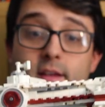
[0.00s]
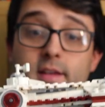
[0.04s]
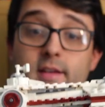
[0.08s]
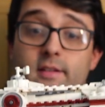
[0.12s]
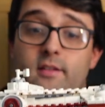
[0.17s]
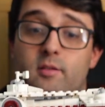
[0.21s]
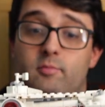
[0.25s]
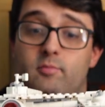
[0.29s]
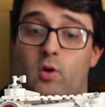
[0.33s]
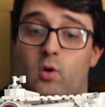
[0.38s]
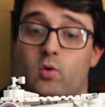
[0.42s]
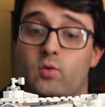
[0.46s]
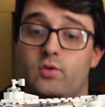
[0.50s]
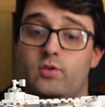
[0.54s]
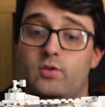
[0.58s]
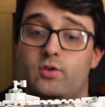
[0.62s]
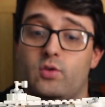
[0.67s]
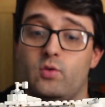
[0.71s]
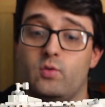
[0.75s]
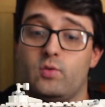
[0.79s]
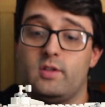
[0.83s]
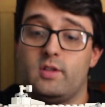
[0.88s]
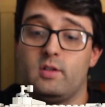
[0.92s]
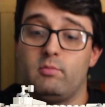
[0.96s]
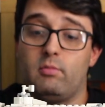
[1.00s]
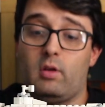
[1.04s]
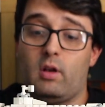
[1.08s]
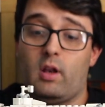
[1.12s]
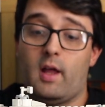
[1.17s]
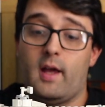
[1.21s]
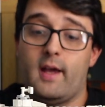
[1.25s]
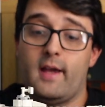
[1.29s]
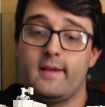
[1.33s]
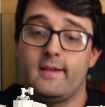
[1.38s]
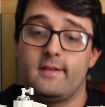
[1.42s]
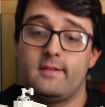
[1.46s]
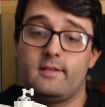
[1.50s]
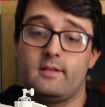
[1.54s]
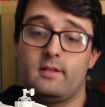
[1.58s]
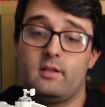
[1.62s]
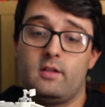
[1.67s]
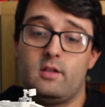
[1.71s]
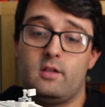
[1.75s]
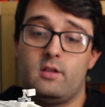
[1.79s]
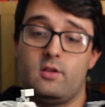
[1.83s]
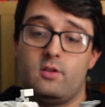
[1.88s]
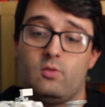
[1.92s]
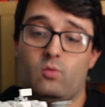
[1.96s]
is supposed to symbolize
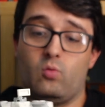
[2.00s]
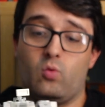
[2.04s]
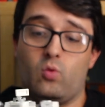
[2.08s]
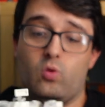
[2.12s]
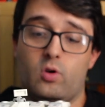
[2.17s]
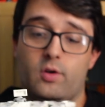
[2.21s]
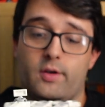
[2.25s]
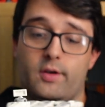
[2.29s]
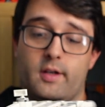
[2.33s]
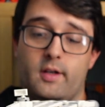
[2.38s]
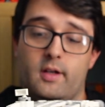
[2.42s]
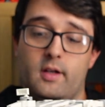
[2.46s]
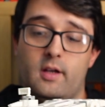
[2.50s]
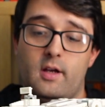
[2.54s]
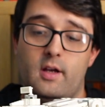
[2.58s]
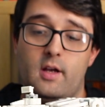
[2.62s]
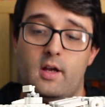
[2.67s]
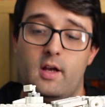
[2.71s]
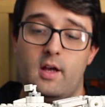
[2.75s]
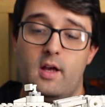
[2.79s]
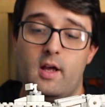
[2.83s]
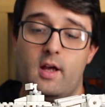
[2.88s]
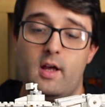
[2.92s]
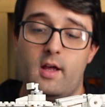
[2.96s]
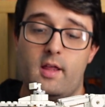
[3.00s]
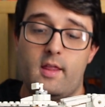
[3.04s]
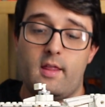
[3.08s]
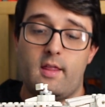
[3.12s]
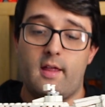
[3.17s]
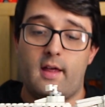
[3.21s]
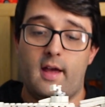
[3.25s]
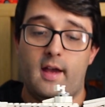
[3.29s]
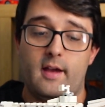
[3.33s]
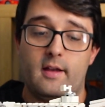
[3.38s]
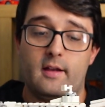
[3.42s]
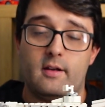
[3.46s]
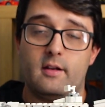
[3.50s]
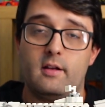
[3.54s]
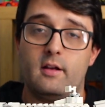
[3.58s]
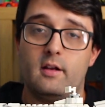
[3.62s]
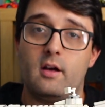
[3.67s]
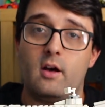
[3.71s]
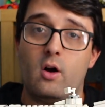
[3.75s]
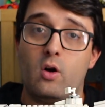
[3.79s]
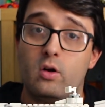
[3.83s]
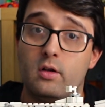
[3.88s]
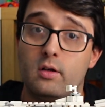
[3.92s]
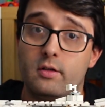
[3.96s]
the one that
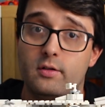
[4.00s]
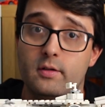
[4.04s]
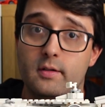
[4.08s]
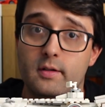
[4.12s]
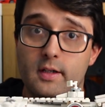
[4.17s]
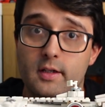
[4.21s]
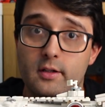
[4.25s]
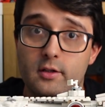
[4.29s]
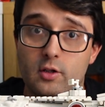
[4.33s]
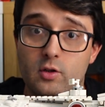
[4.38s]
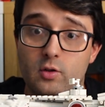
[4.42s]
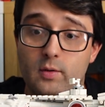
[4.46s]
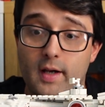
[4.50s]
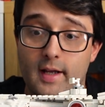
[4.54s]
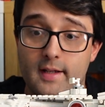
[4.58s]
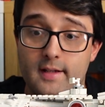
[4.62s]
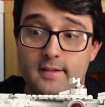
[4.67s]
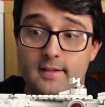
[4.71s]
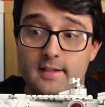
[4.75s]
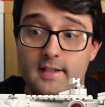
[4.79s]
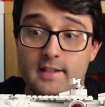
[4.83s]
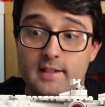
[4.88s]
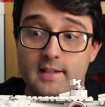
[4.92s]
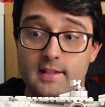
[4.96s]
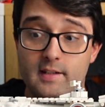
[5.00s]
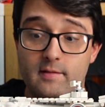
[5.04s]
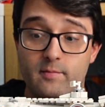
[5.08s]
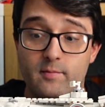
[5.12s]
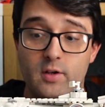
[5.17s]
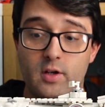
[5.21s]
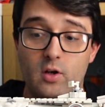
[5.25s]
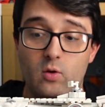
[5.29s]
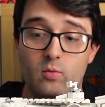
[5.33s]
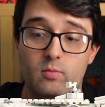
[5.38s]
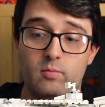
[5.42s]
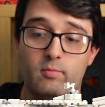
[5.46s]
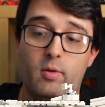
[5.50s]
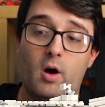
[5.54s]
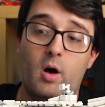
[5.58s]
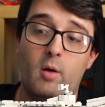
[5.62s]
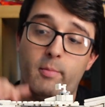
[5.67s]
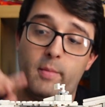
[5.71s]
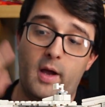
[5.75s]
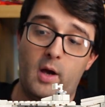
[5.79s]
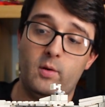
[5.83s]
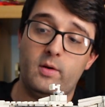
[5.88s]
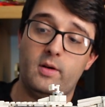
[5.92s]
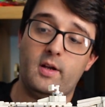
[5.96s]
R2-D2 and C-3PO
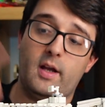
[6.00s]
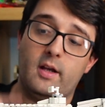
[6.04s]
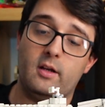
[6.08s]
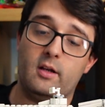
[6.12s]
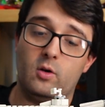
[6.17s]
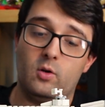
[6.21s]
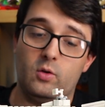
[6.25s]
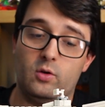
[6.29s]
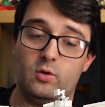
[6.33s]
pop out and go